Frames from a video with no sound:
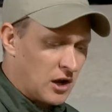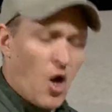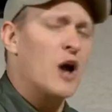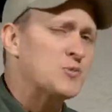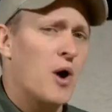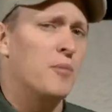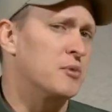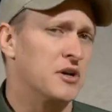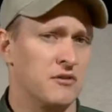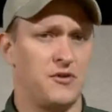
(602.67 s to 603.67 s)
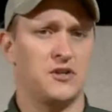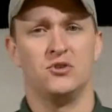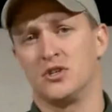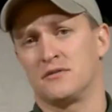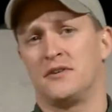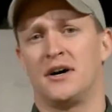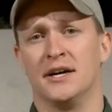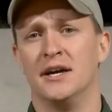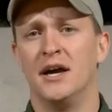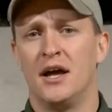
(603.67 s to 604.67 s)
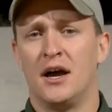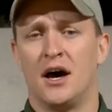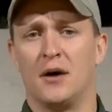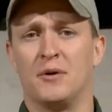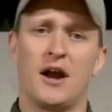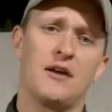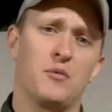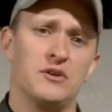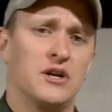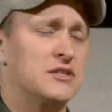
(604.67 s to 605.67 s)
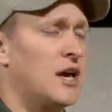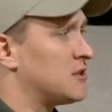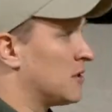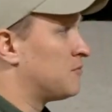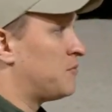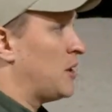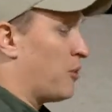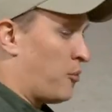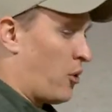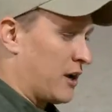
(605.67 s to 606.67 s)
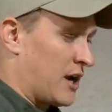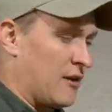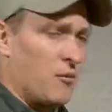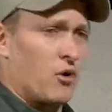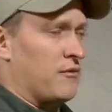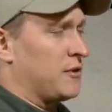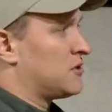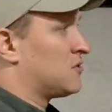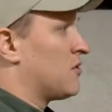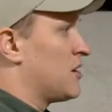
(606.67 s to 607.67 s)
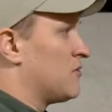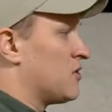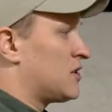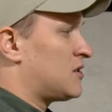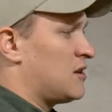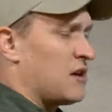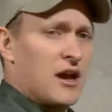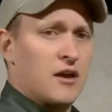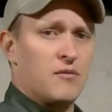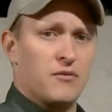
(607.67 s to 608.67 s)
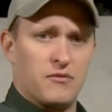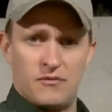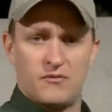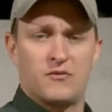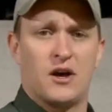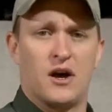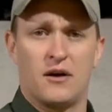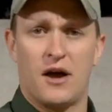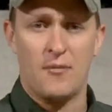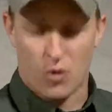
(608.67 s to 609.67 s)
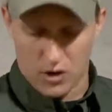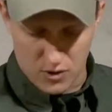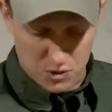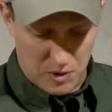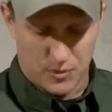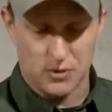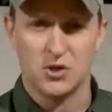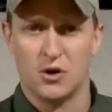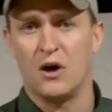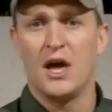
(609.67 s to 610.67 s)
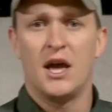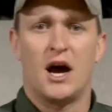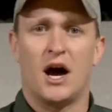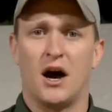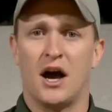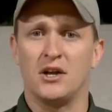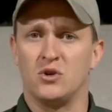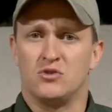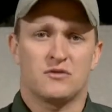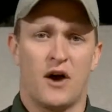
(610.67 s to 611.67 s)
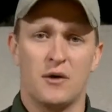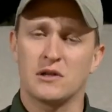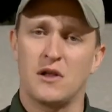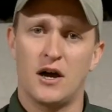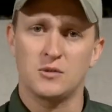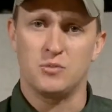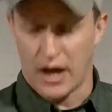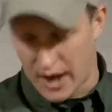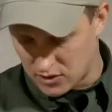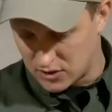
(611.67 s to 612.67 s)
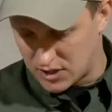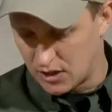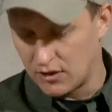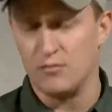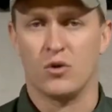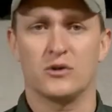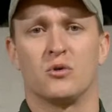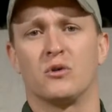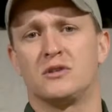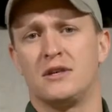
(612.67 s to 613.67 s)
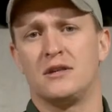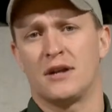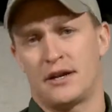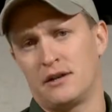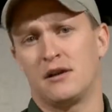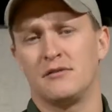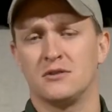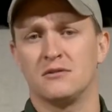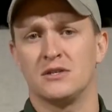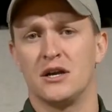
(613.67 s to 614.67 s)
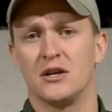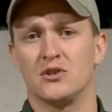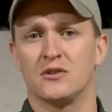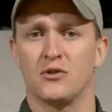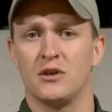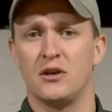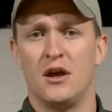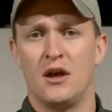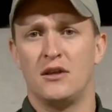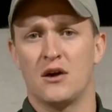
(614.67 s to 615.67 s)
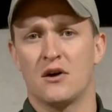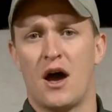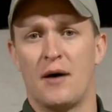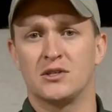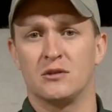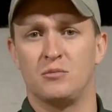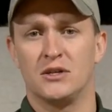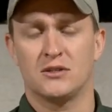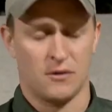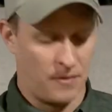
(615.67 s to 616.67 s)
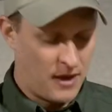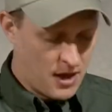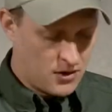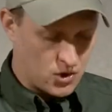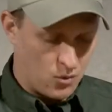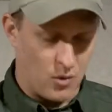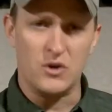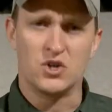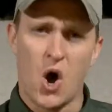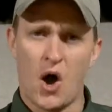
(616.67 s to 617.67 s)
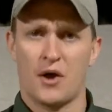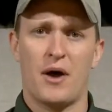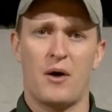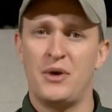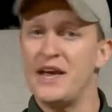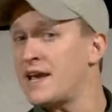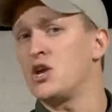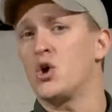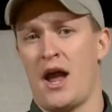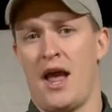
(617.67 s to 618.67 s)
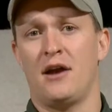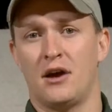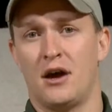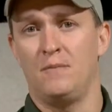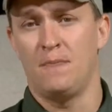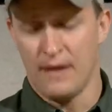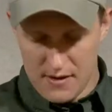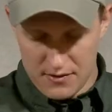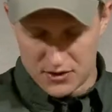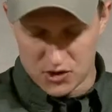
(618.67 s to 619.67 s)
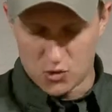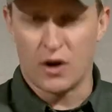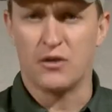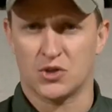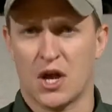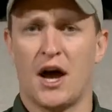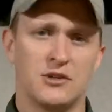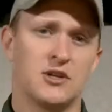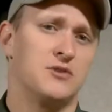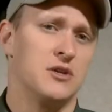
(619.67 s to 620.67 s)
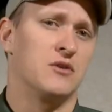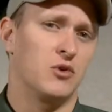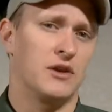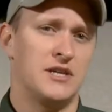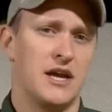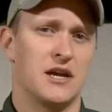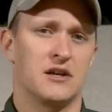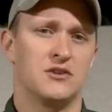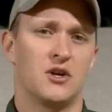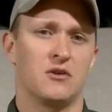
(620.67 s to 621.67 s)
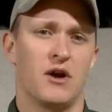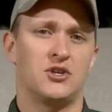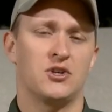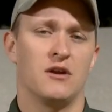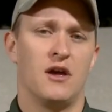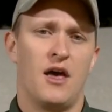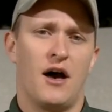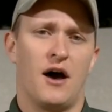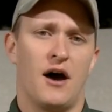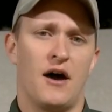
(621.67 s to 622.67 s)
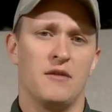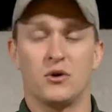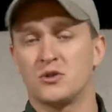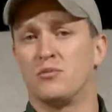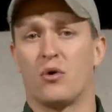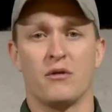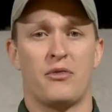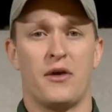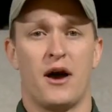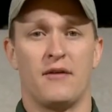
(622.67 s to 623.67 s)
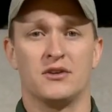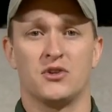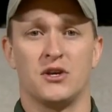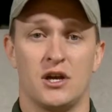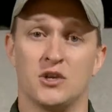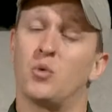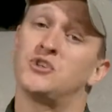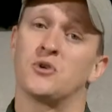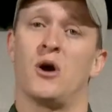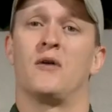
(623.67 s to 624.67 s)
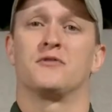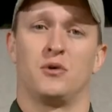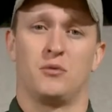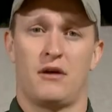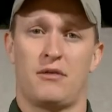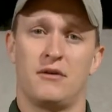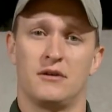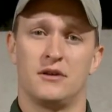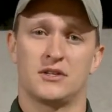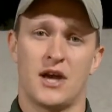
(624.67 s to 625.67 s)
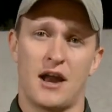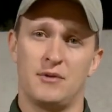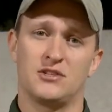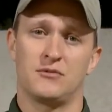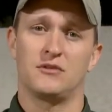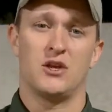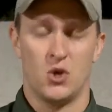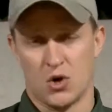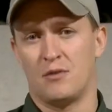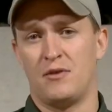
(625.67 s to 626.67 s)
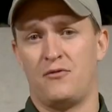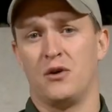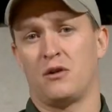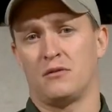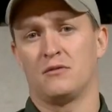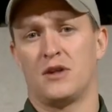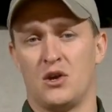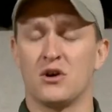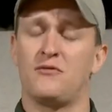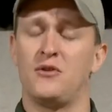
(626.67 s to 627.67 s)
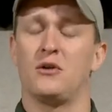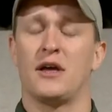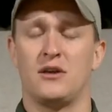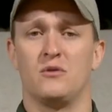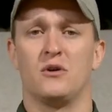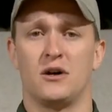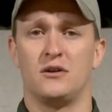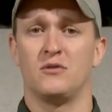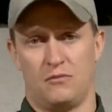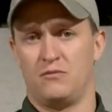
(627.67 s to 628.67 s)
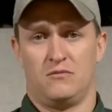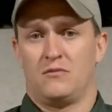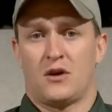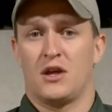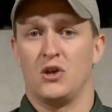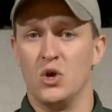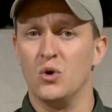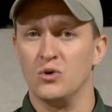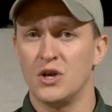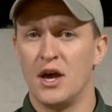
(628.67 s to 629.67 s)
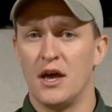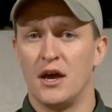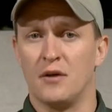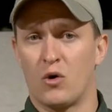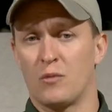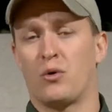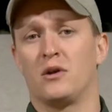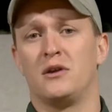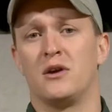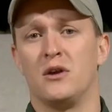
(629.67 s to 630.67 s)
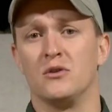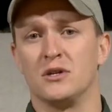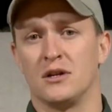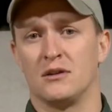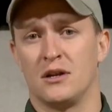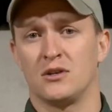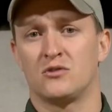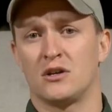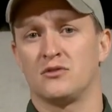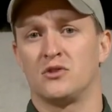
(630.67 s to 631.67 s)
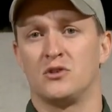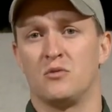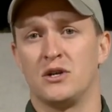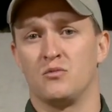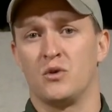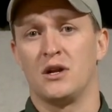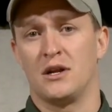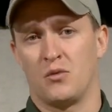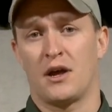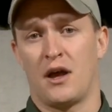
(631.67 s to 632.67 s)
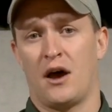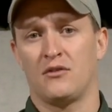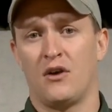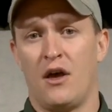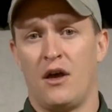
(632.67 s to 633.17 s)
Glock's probably going to fit you just fine. But not everyone does that. Some people point kind of more of a straight wrist, and I'm one of those people, so I shoot just fine with Glocks, but I actually tend to lean more towards the 1911s or the SIGs just for the ergonomics of the pistol. So when we talk about picking your handgun, this is one of those concepts that you can really take into consideration, and the most important thing, obviously, is what you're comfortable with. It's got to be something that you're going to feel like you can use, and more importantly, you can use it in a stressful situation when it counts.